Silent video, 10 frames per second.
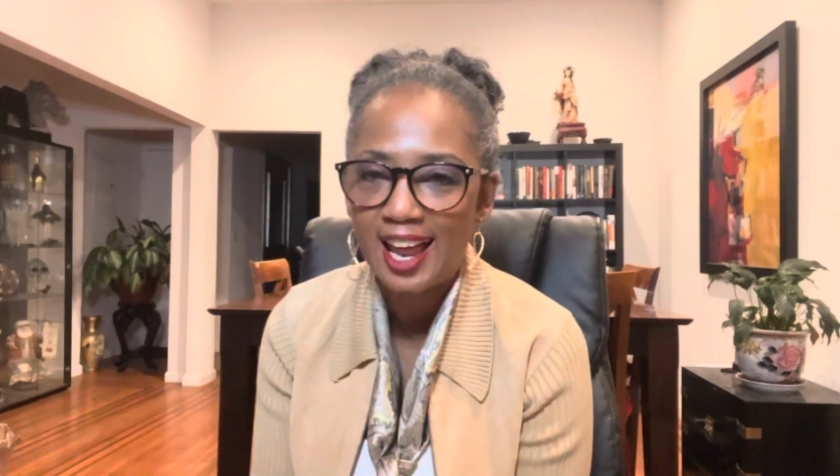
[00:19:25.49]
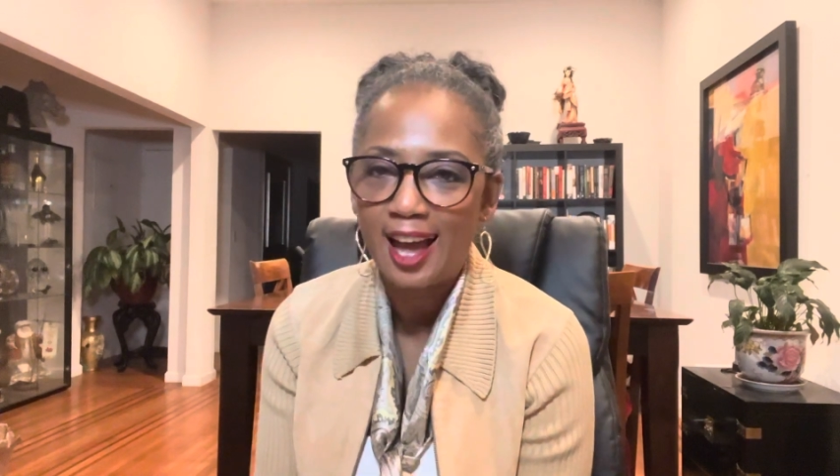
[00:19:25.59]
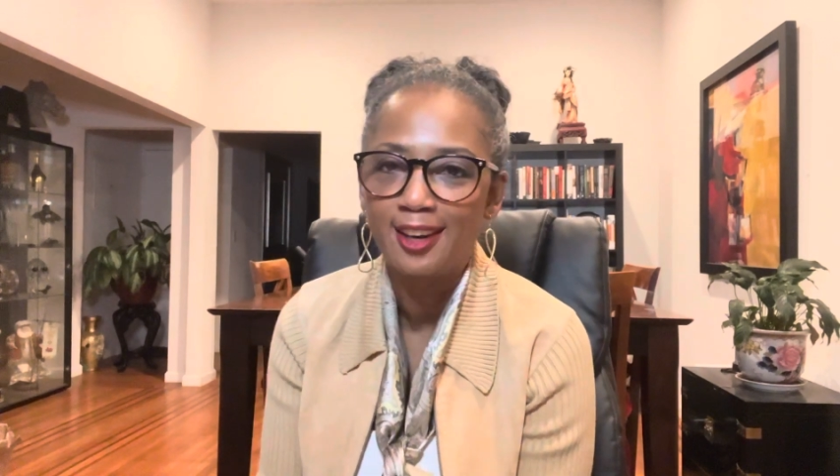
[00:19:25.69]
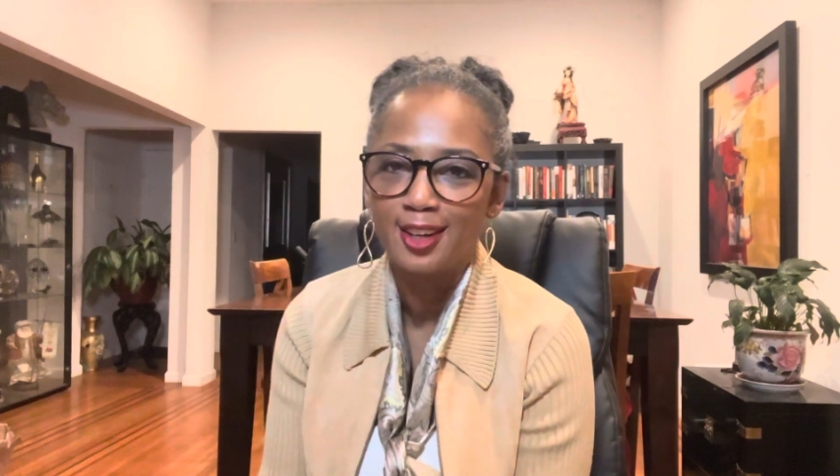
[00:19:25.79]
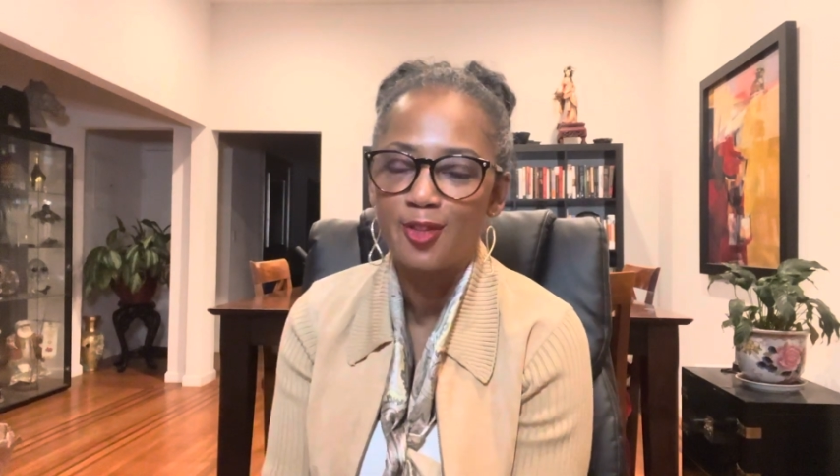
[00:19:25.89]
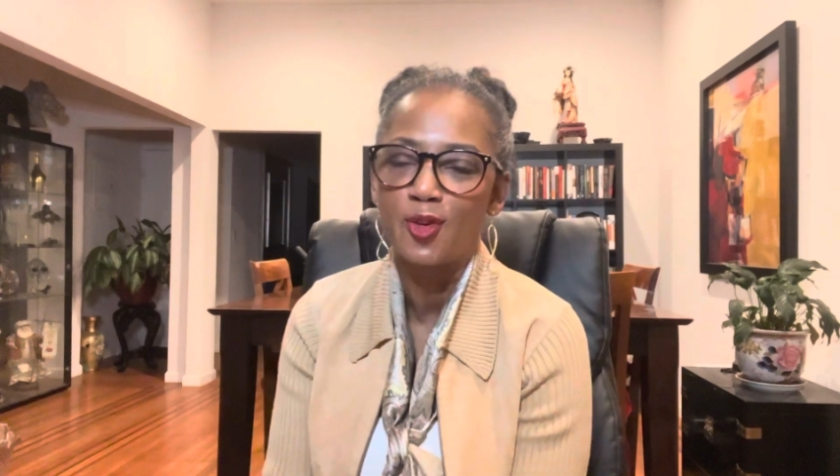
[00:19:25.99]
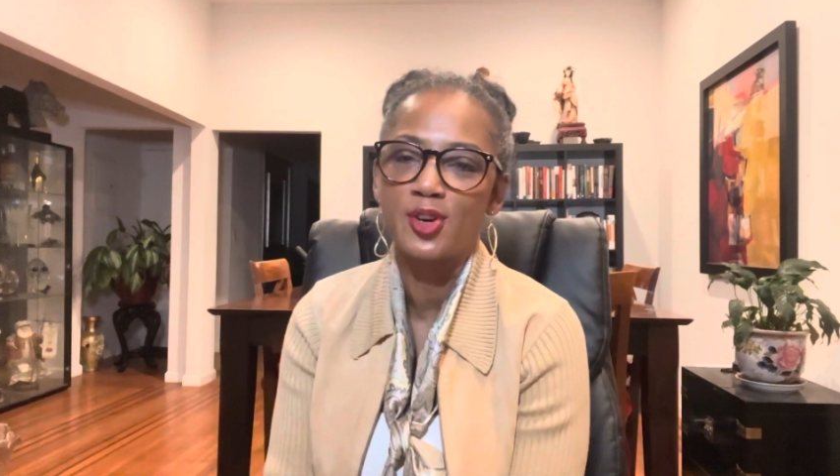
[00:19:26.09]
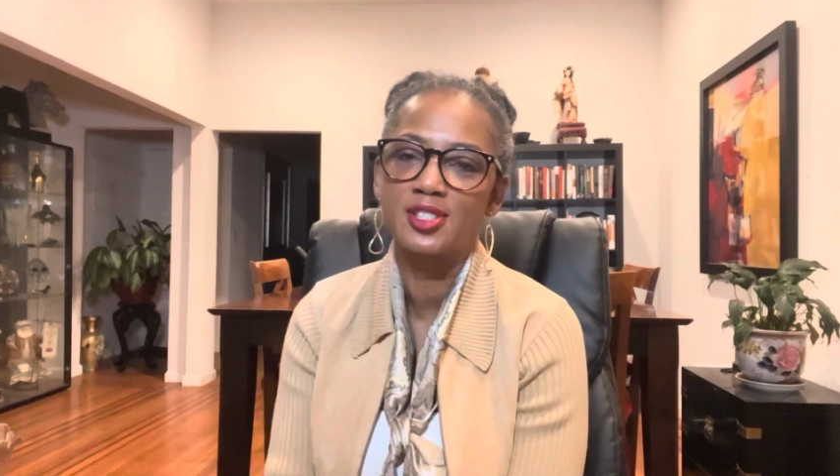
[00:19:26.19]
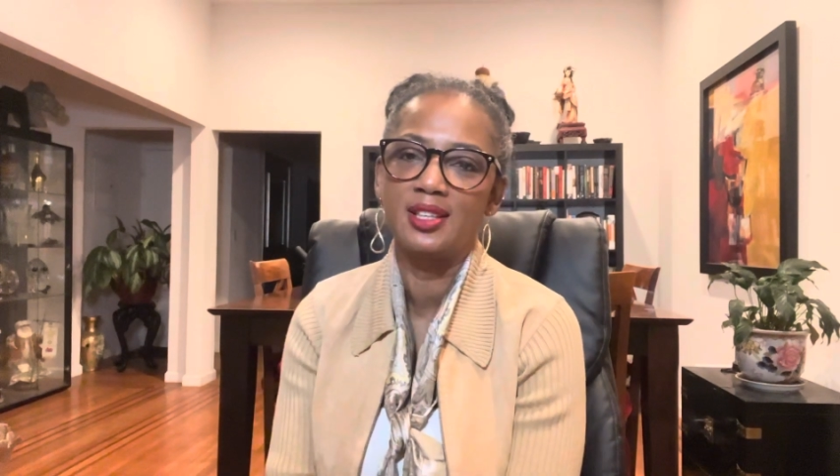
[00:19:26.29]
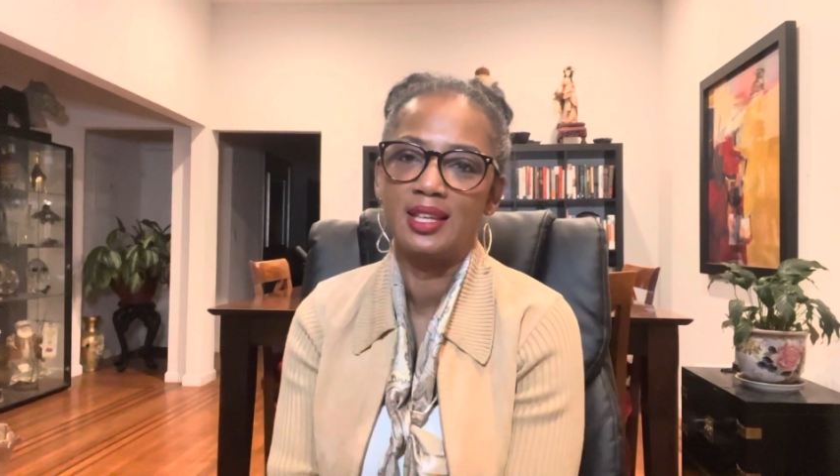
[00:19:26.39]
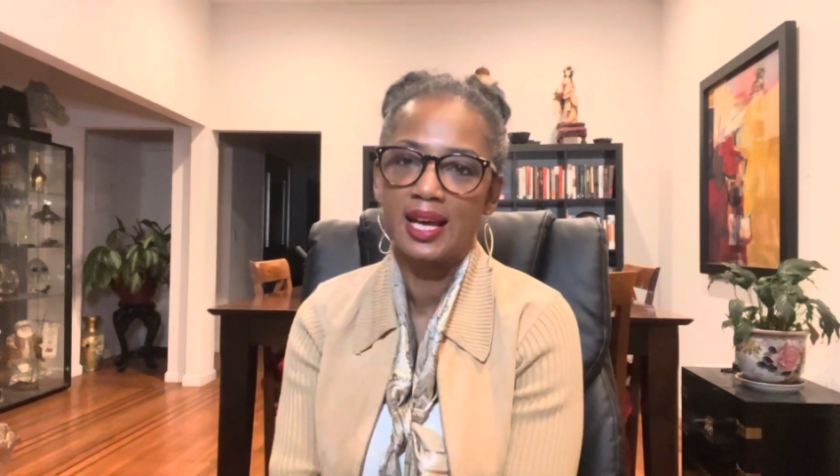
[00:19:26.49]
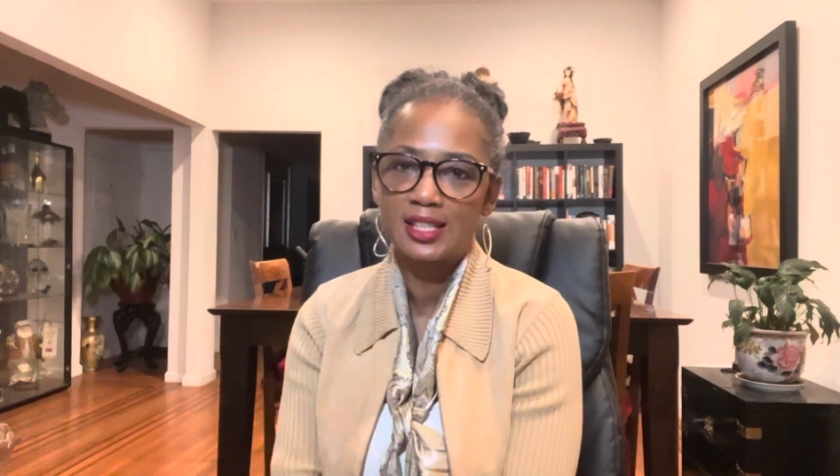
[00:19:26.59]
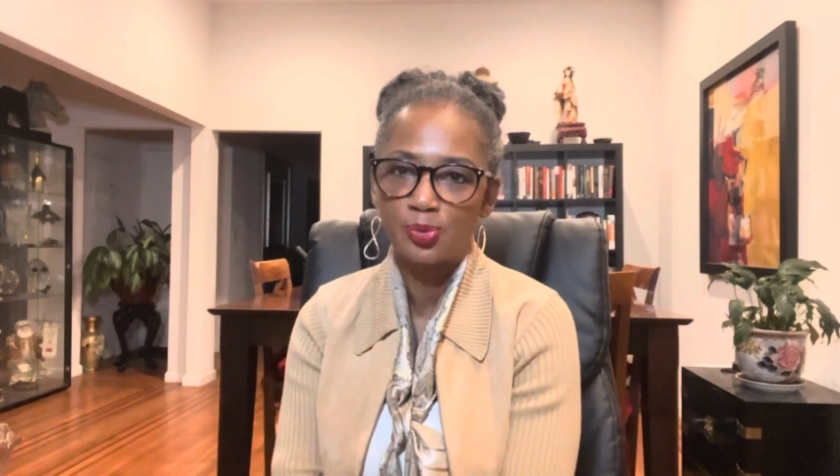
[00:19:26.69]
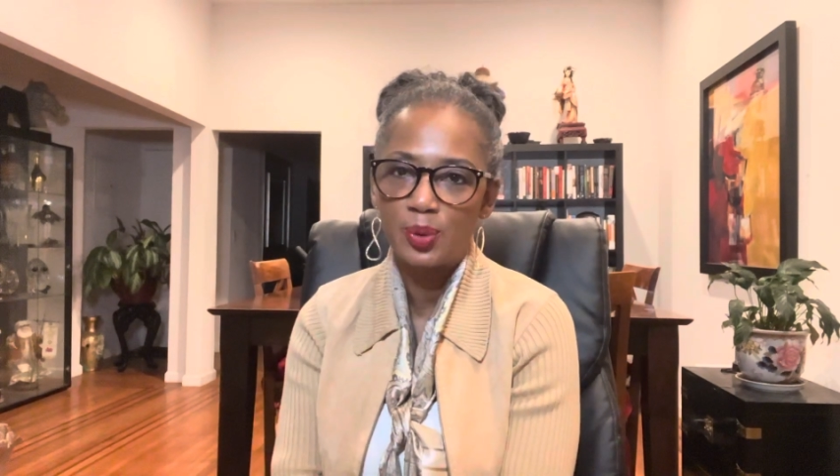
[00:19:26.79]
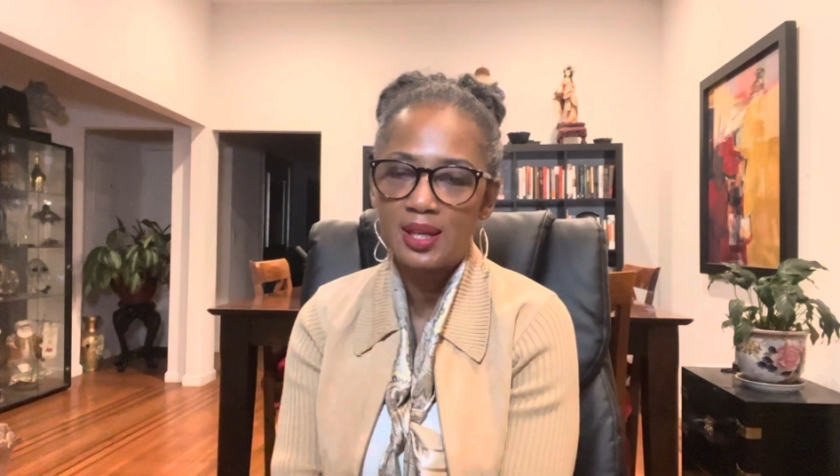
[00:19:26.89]
I look forward to
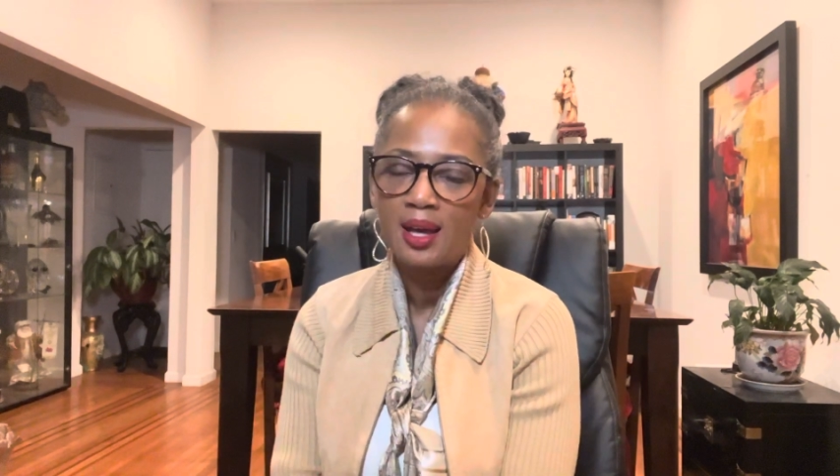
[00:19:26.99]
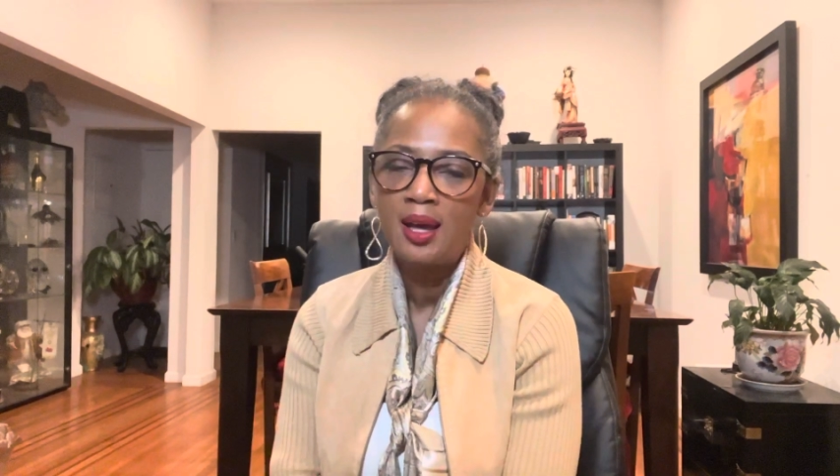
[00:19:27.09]
next week.